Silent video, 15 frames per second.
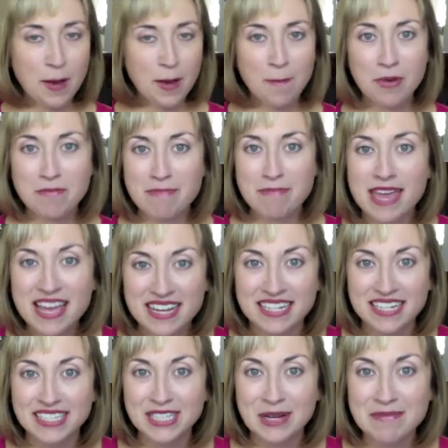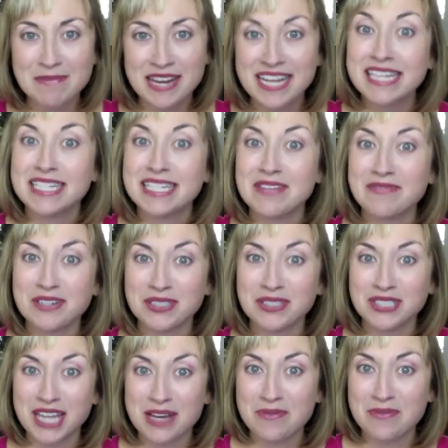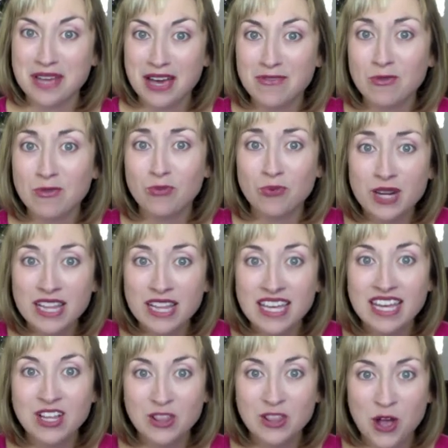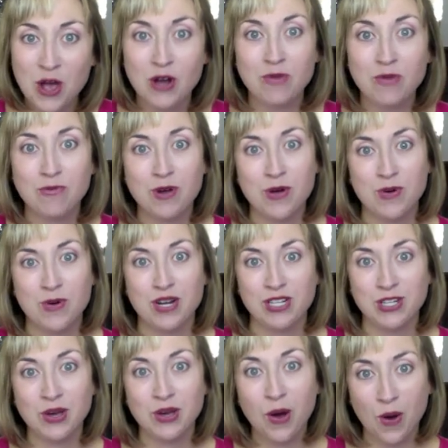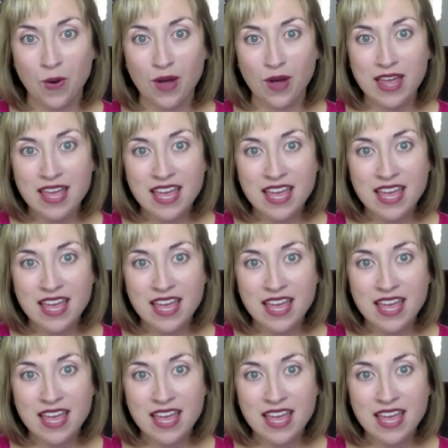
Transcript: But man, some days it feels like we have a really long road to go.